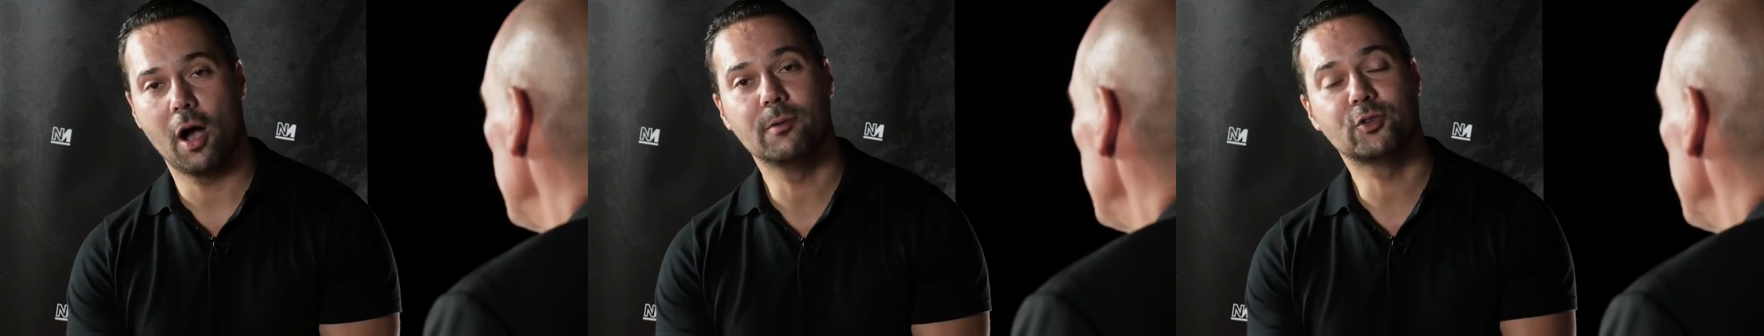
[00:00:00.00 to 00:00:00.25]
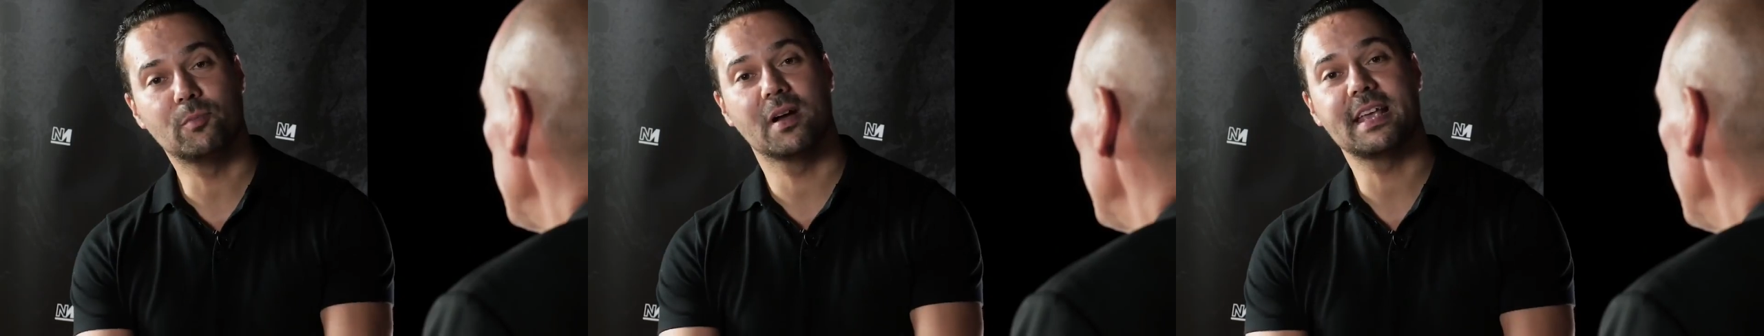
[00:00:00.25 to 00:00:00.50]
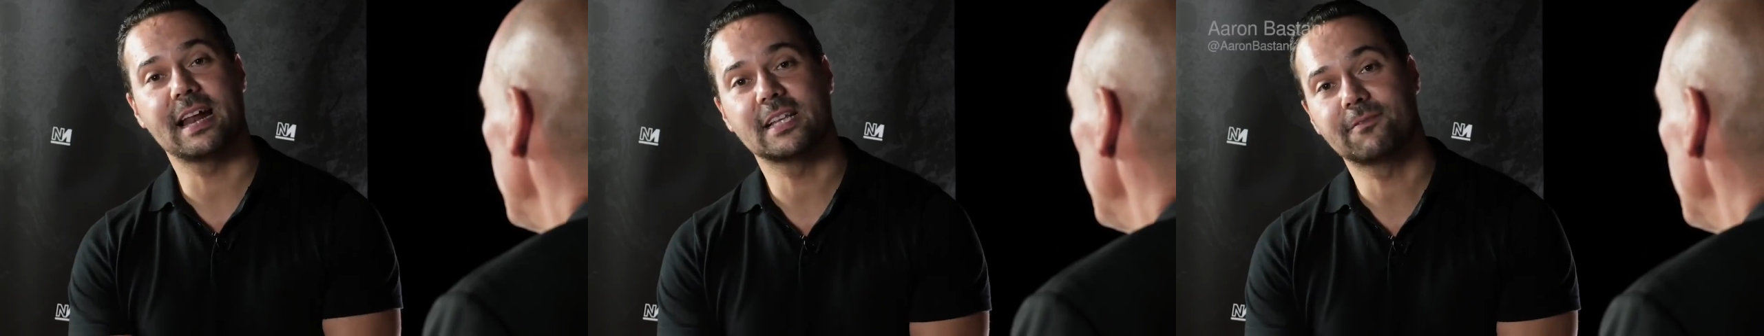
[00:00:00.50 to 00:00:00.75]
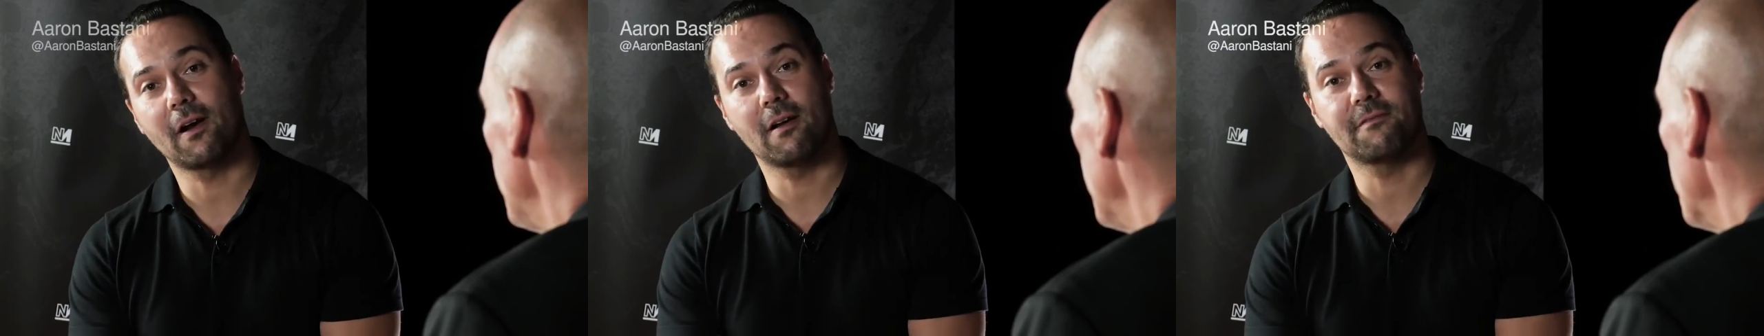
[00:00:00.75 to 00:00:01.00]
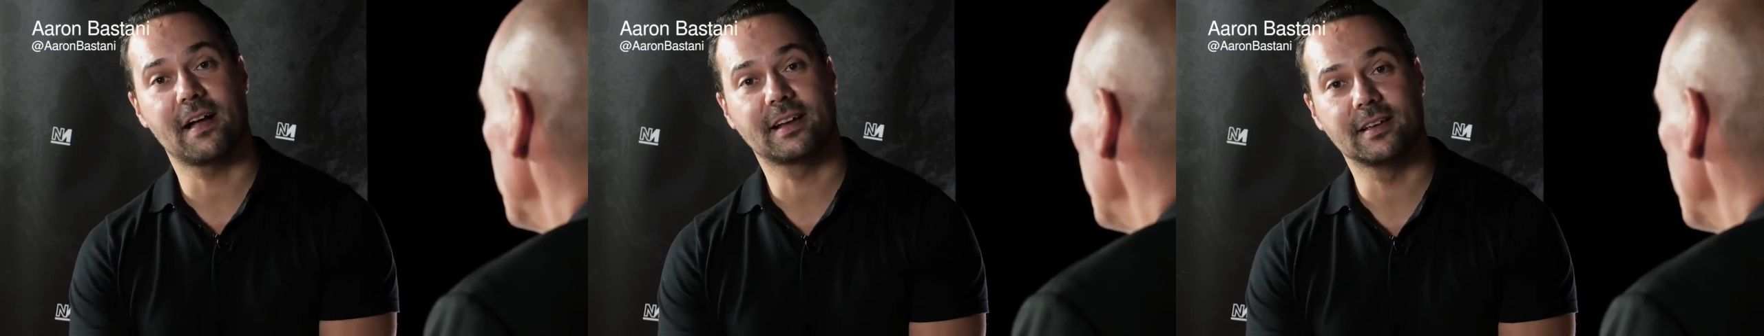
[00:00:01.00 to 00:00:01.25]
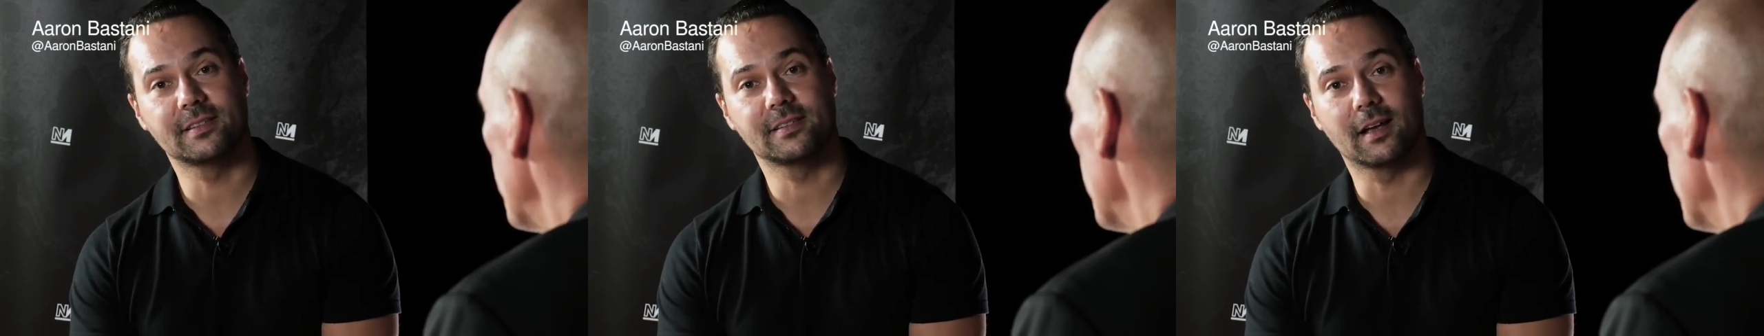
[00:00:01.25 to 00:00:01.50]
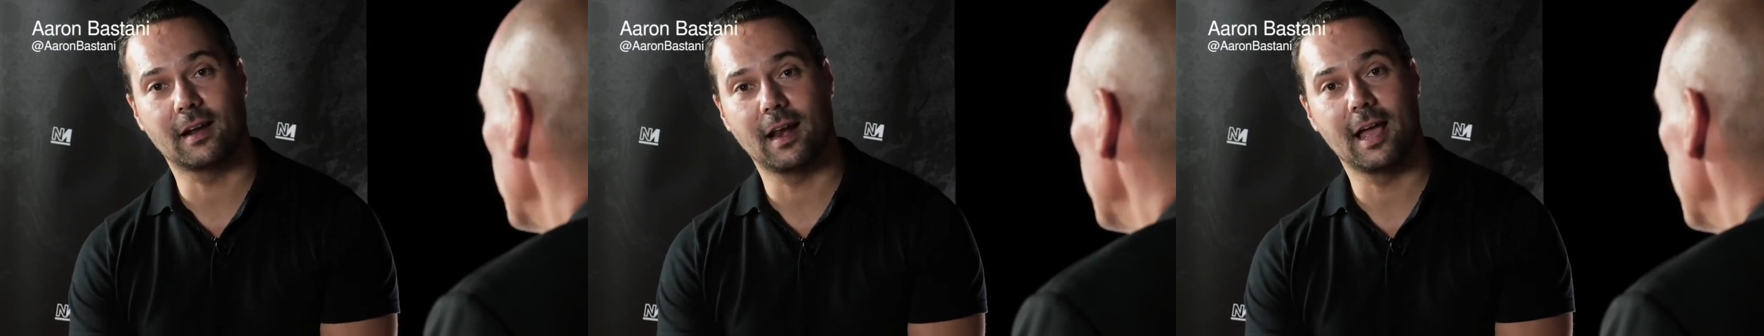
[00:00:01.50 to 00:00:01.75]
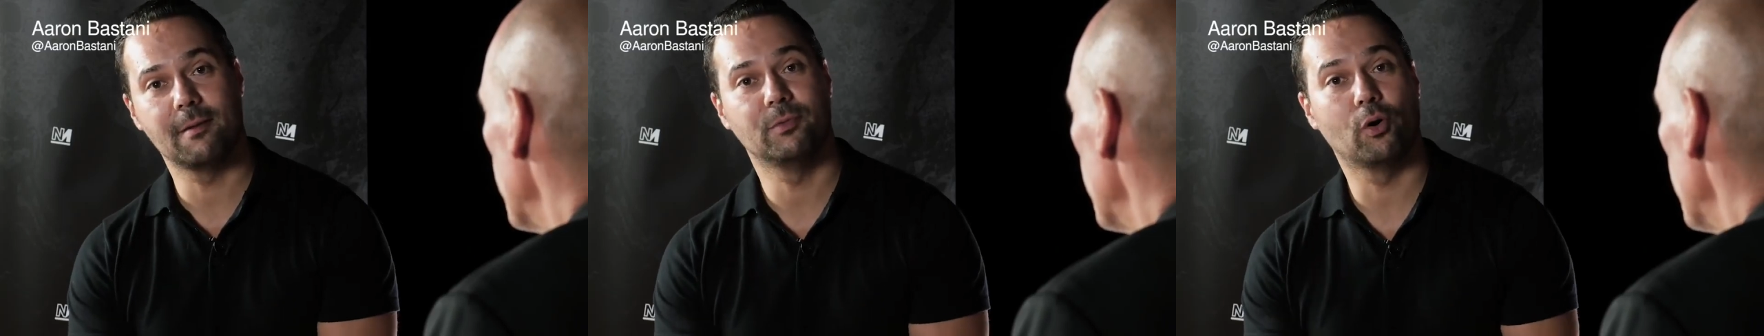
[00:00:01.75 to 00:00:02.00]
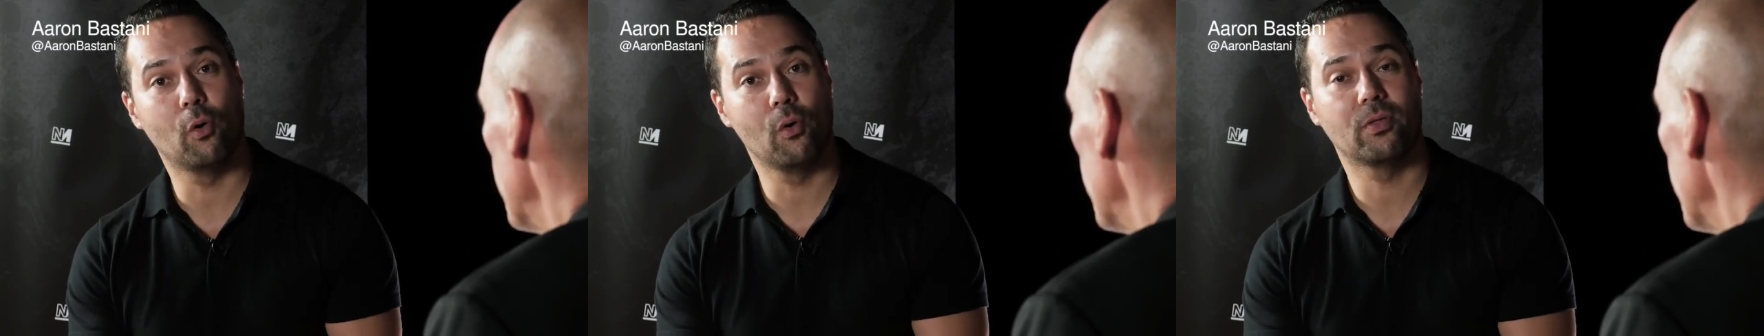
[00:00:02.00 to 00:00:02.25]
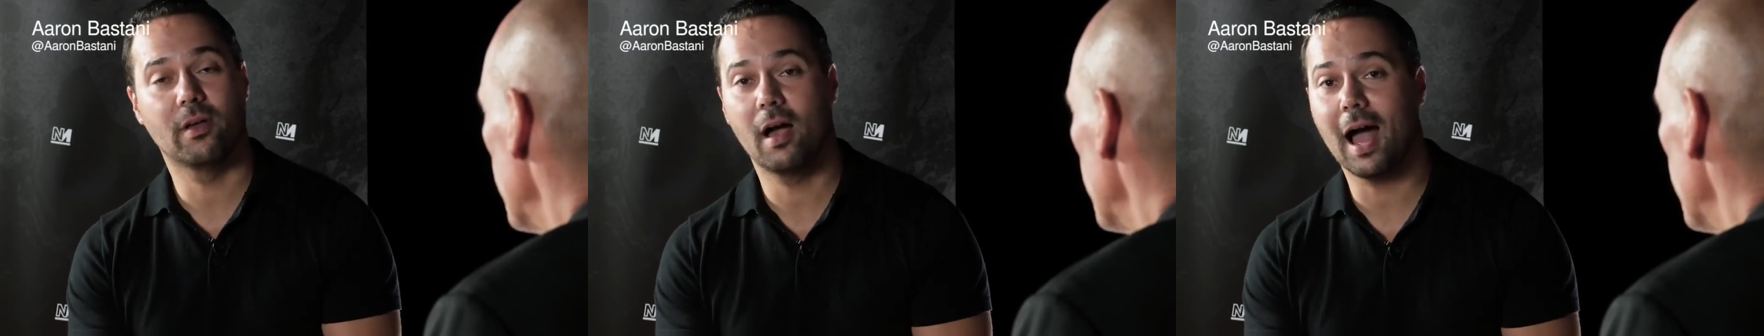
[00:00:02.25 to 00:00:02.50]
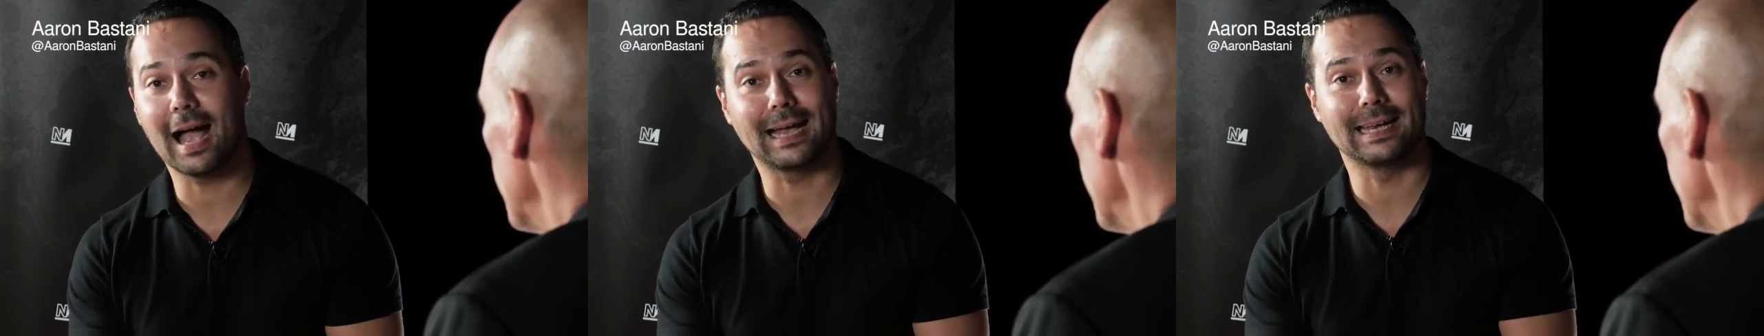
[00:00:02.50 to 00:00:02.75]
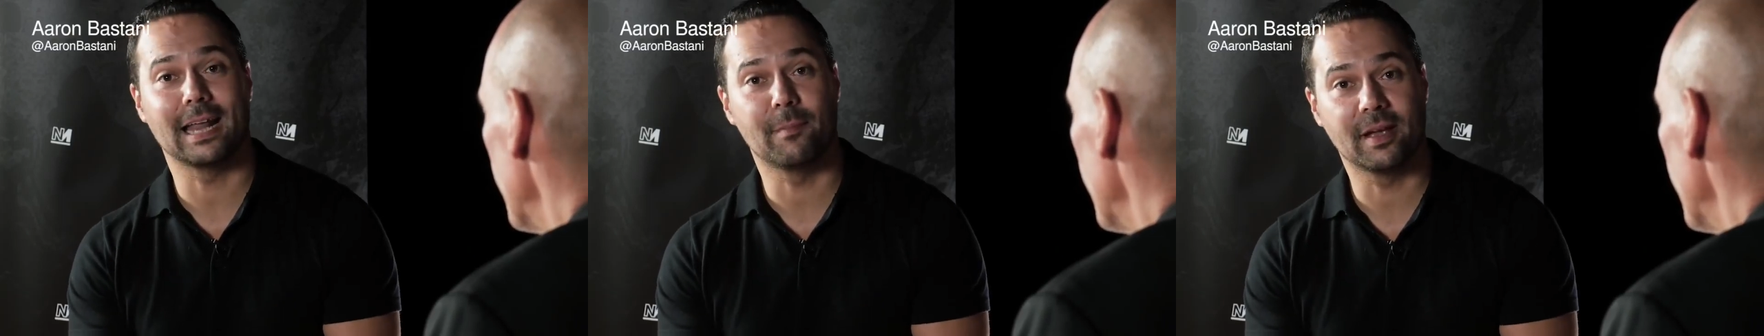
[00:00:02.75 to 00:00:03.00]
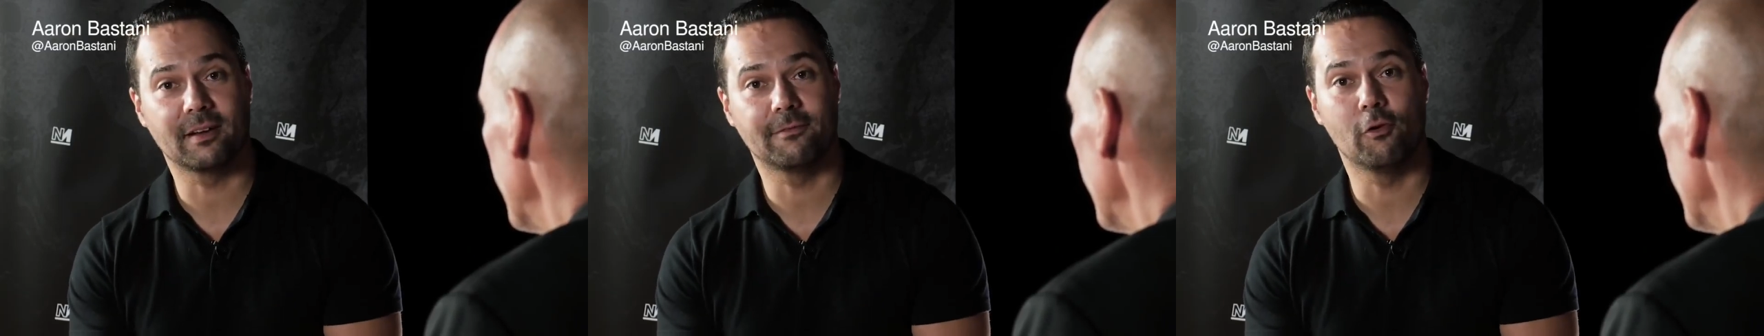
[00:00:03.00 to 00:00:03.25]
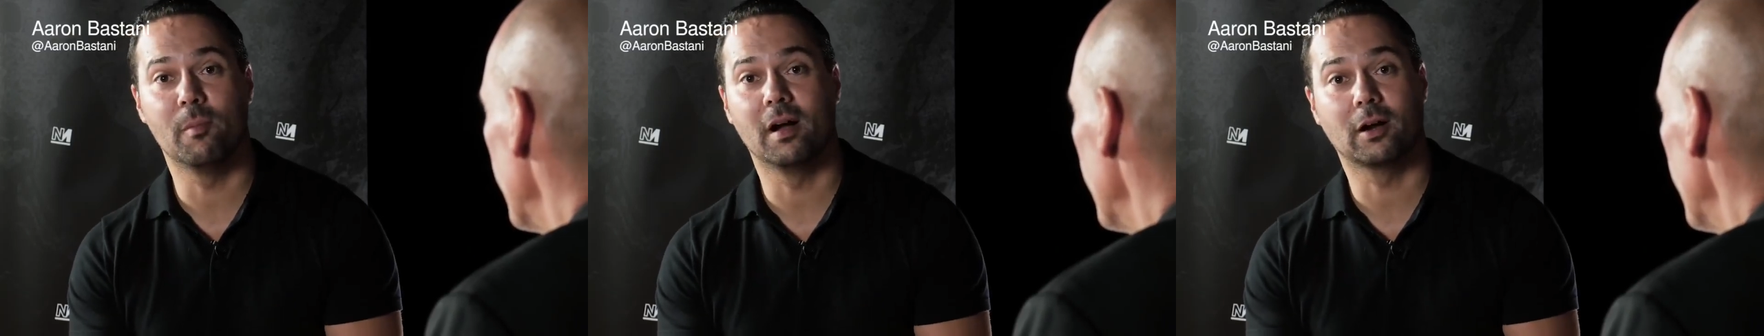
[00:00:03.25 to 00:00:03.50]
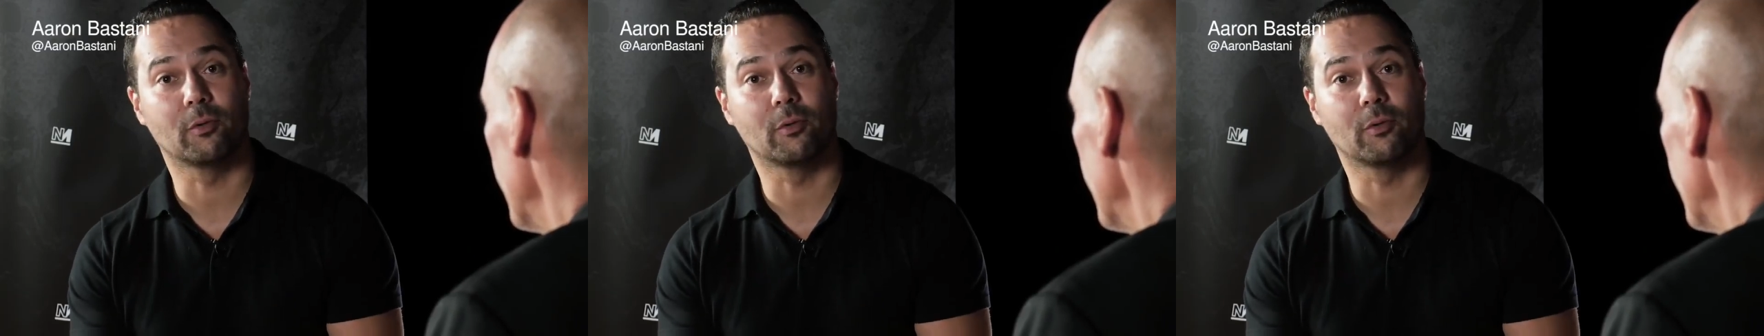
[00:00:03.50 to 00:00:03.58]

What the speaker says: I'm joined by Yanis Varoufakis, acclaimed author, academic, former